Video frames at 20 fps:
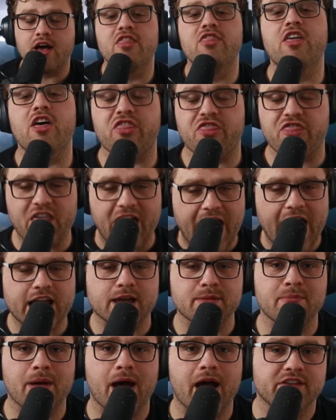The
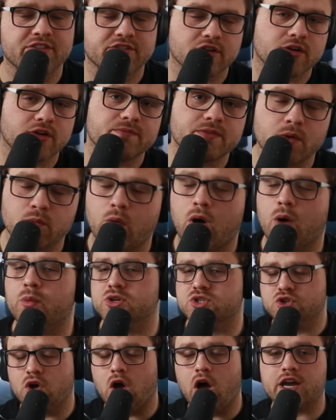Thagomizer. And while we're
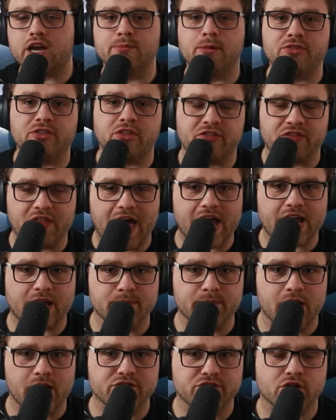talking about the
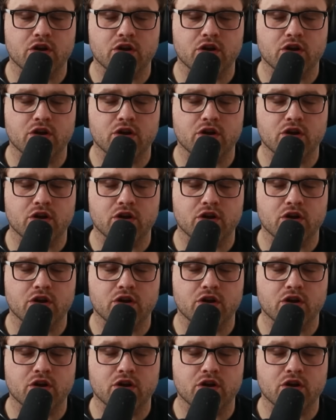Thagomizer,